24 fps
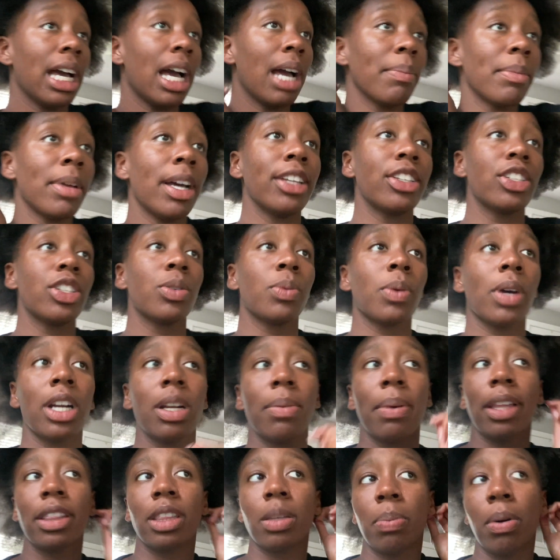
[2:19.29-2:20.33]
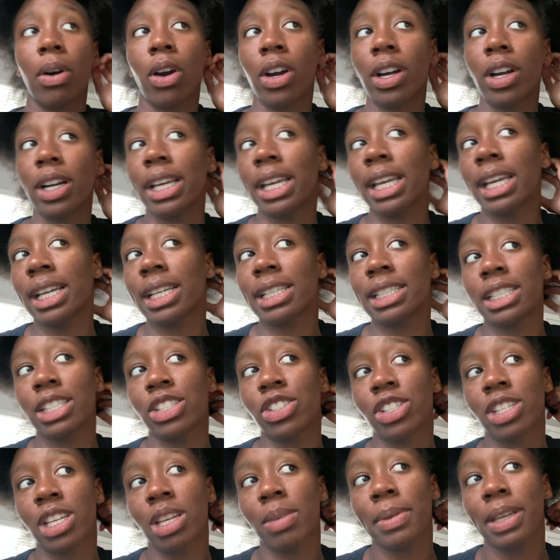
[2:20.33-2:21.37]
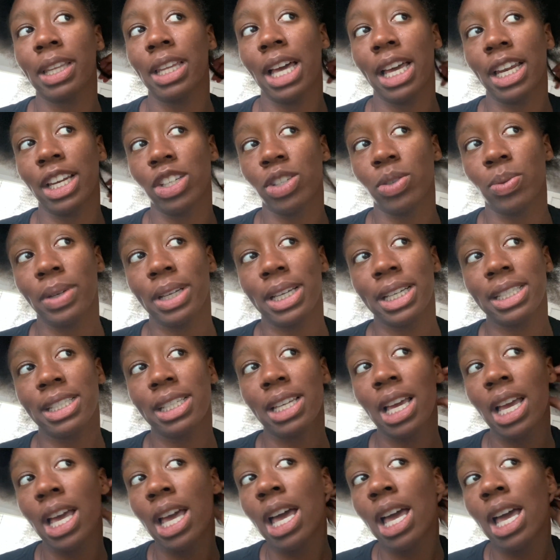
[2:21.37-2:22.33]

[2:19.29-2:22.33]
I'm not too worried about the parting because it's just gonna be a lot of twists.